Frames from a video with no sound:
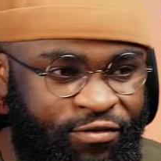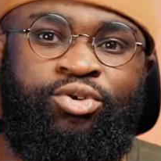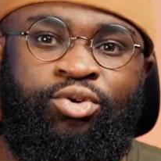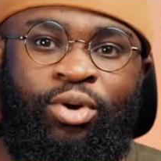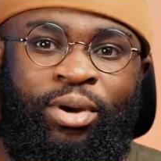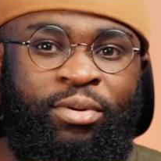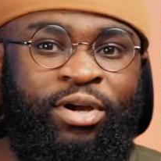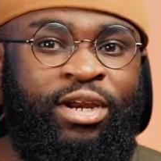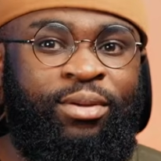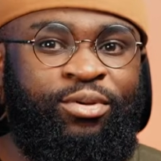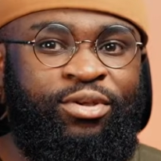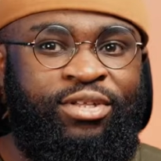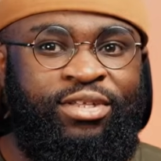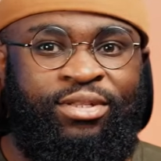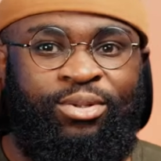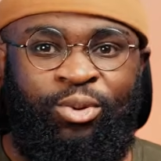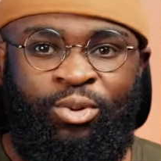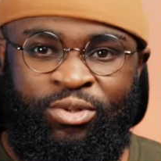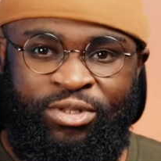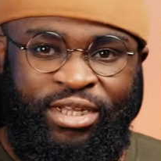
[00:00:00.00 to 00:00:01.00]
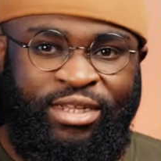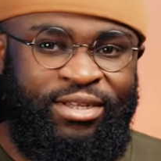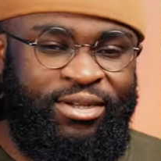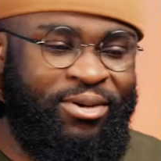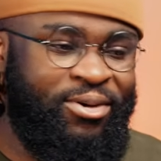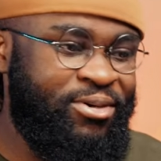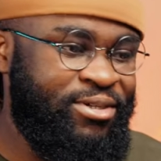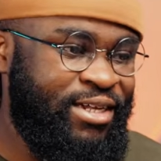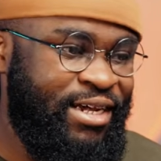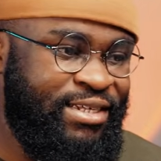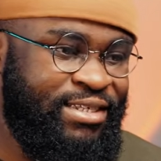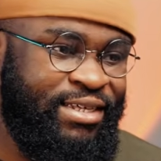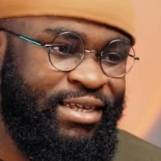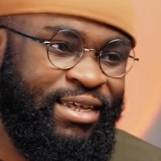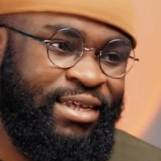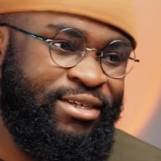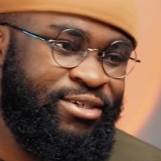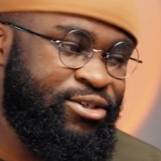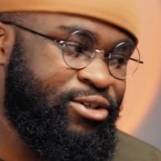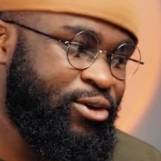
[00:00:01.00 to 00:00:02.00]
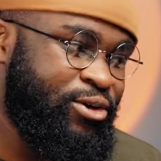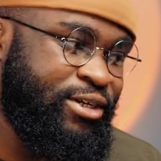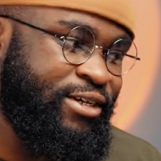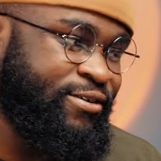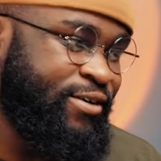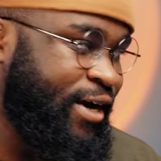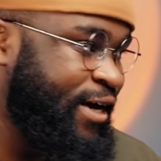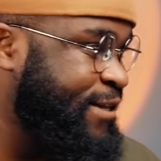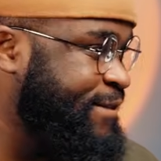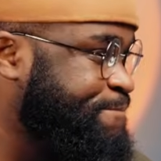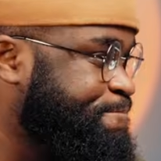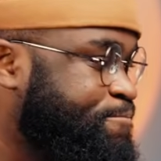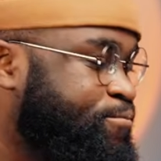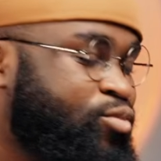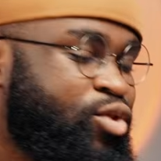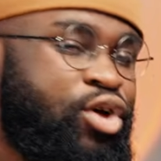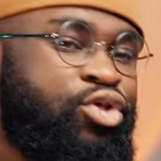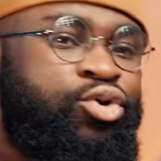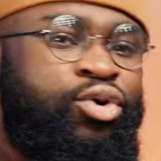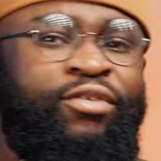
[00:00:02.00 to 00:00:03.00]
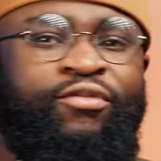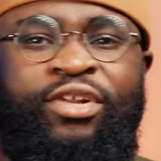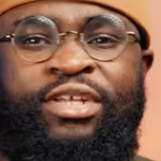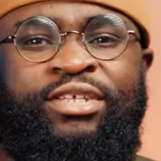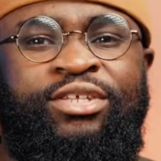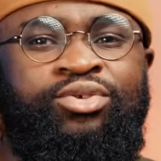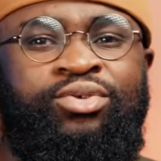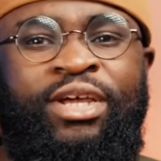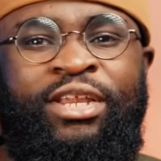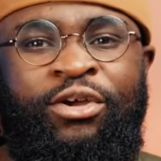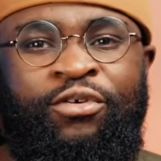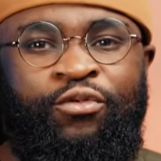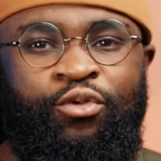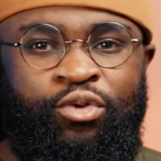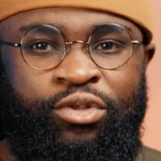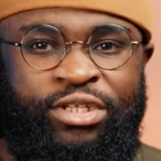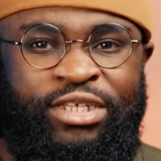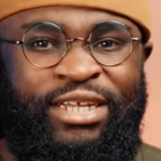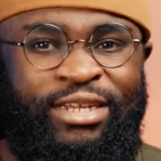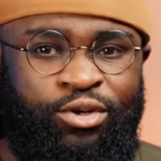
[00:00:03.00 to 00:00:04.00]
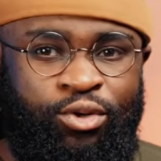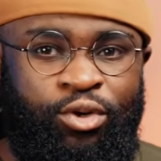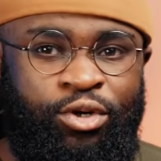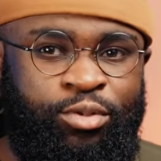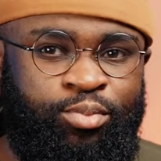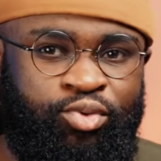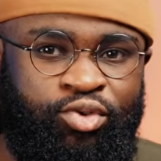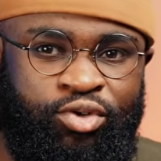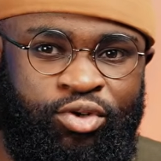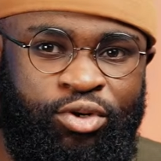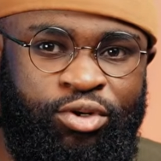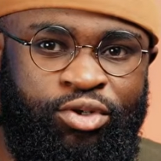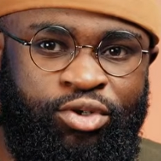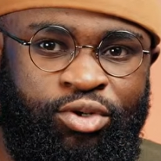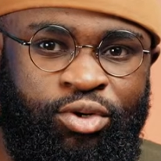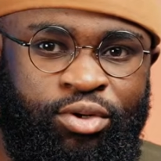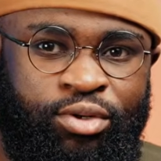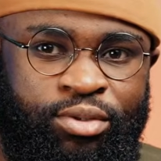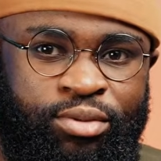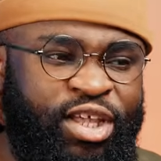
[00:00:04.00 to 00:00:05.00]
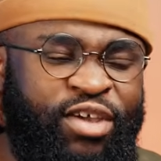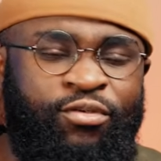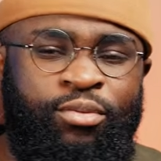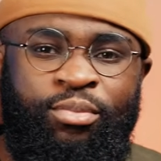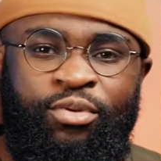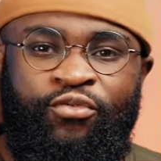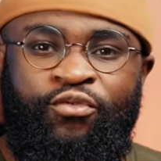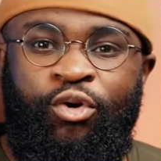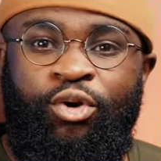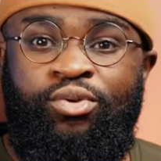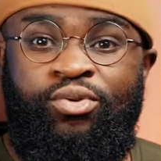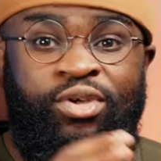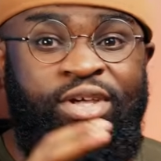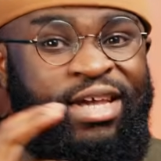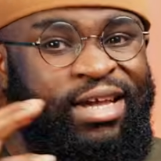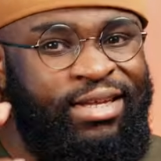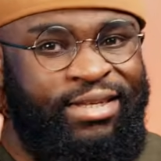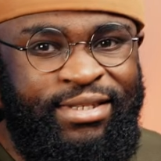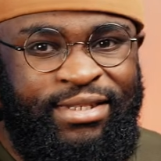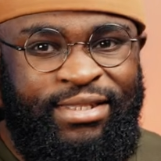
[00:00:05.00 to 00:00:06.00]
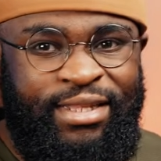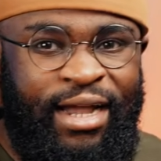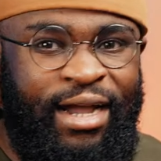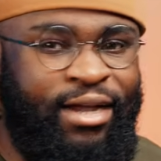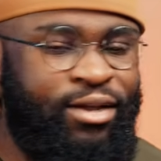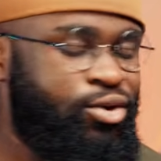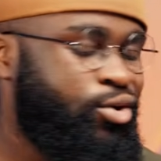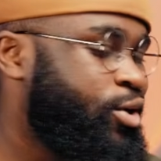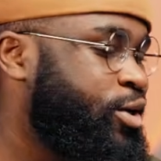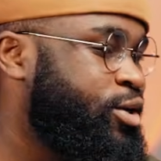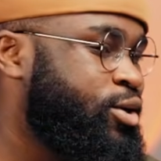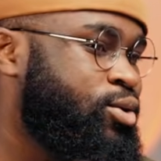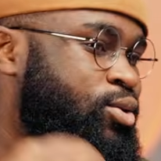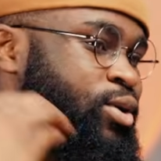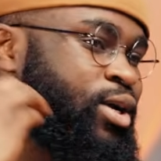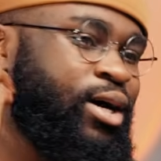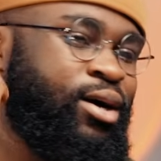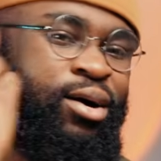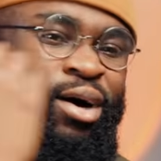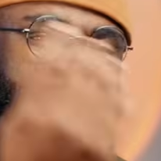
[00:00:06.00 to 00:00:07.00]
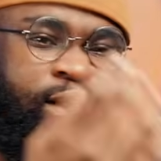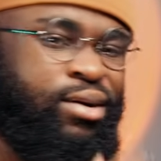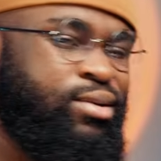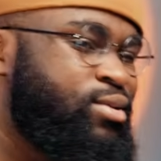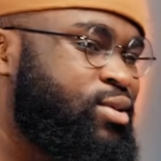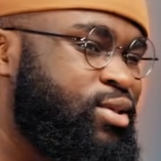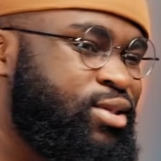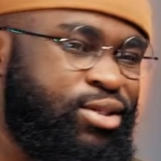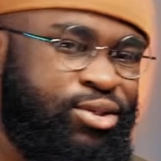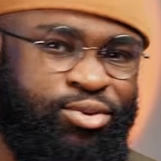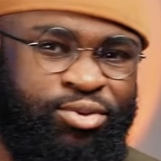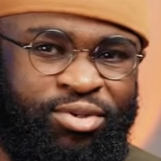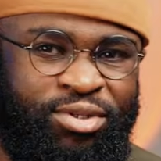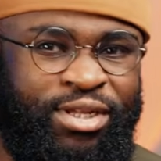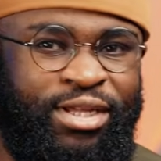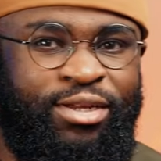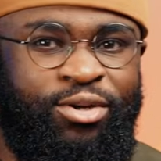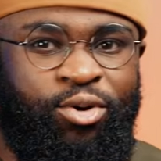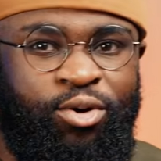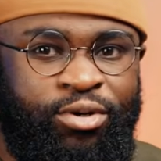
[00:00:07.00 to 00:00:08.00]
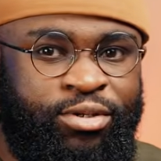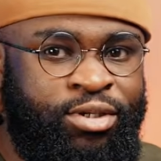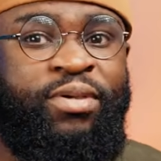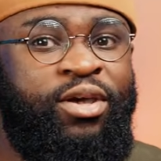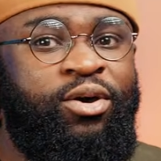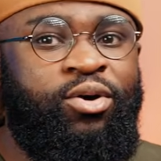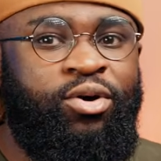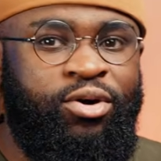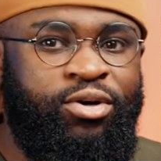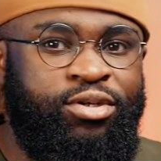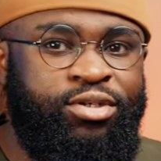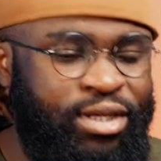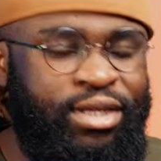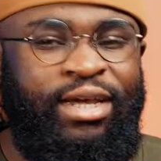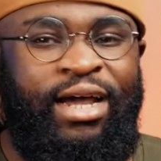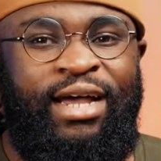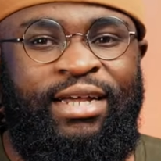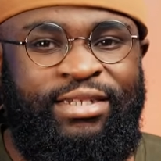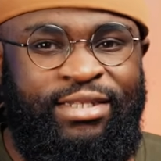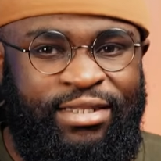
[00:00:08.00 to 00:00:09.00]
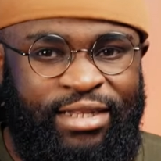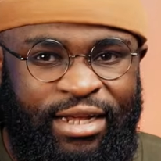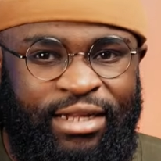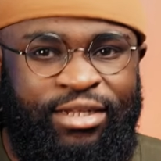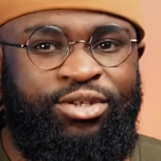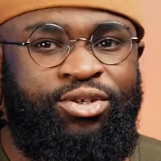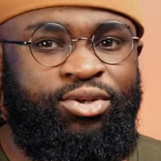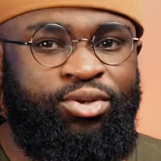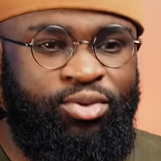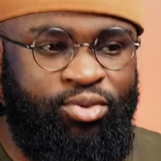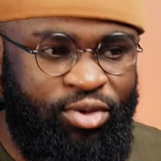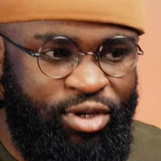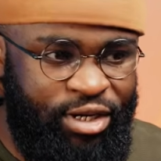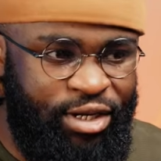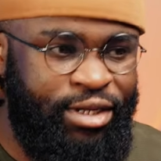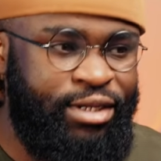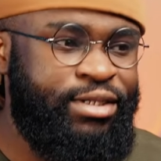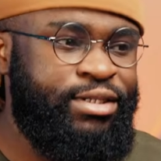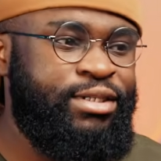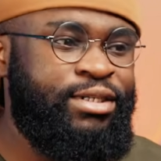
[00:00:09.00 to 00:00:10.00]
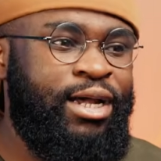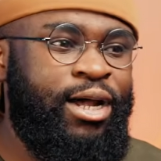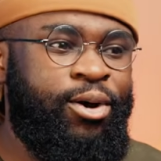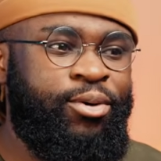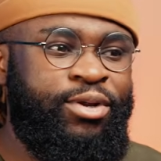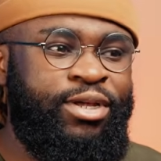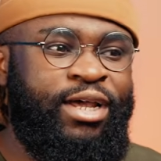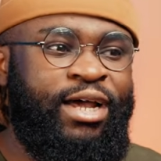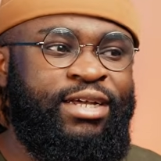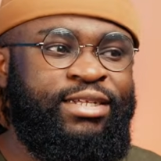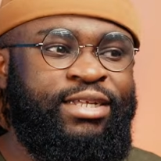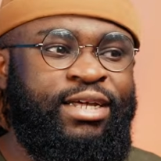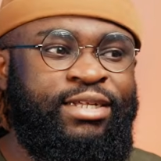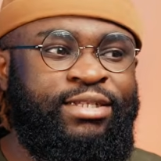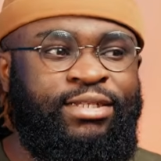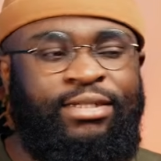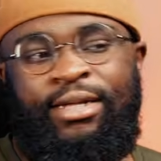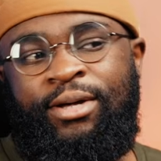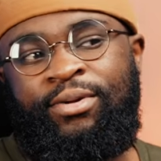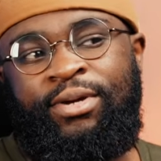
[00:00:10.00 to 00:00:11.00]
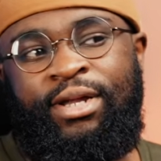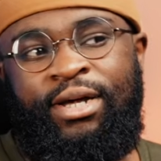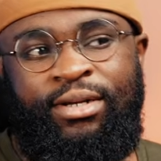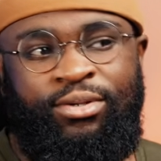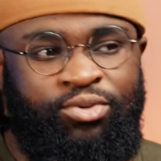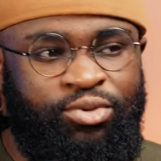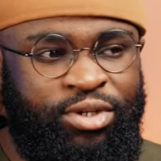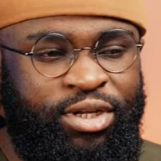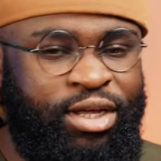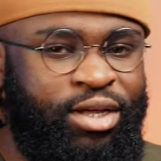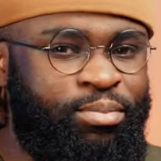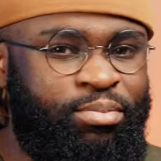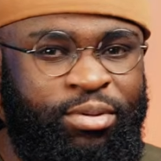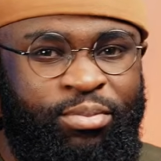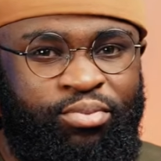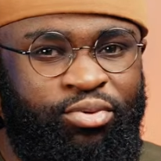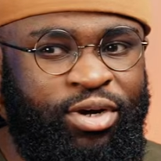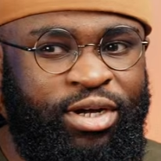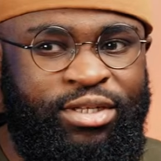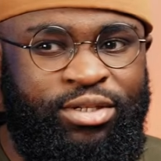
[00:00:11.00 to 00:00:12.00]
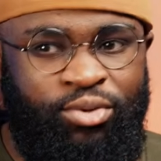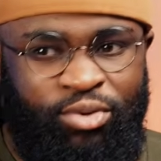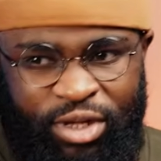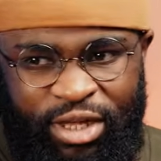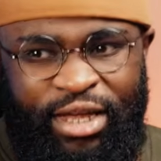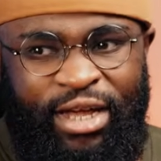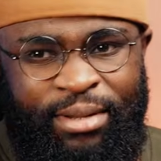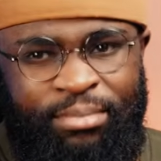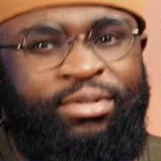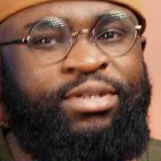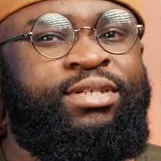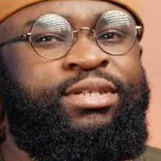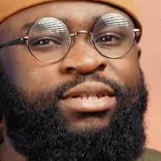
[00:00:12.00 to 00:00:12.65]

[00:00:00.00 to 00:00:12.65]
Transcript: So I'm going to be using Ozedikus as a case study, right? So if you listen to any of Ozedikus production, even before you hear his tag, you already know that, this is Ozedikus, because he has that unique sound. He has that sound that, okay, people can say, okay, yeah, this